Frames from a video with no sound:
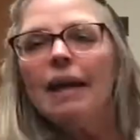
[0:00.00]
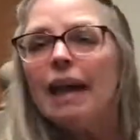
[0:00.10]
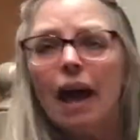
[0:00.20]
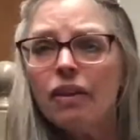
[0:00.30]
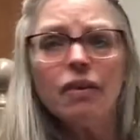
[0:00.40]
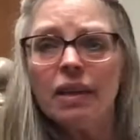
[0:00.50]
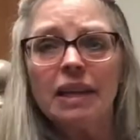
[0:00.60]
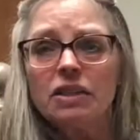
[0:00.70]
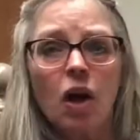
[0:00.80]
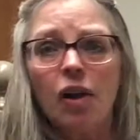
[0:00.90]
other
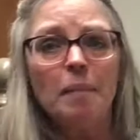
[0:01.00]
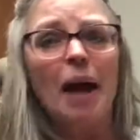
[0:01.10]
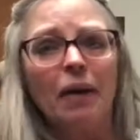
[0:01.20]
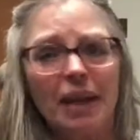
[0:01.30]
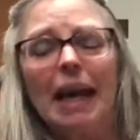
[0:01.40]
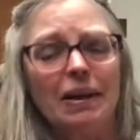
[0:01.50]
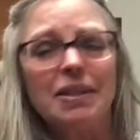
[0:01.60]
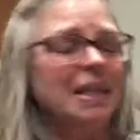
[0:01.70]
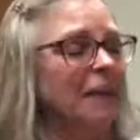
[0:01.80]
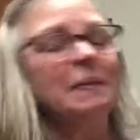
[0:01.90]
things all about
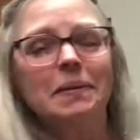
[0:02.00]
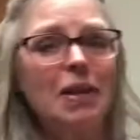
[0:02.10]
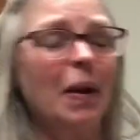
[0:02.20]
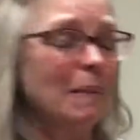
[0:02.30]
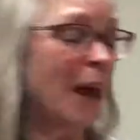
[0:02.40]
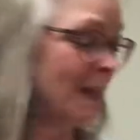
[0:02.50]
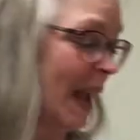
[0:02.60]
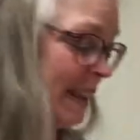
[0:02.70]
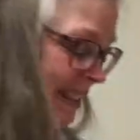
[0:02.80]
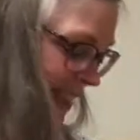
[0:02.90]
counting. Sorry about
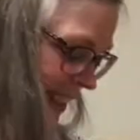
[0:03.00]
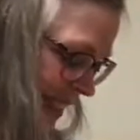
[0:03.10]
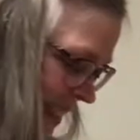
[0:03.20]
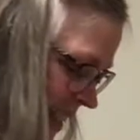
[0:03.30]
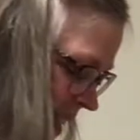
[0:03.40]
that. And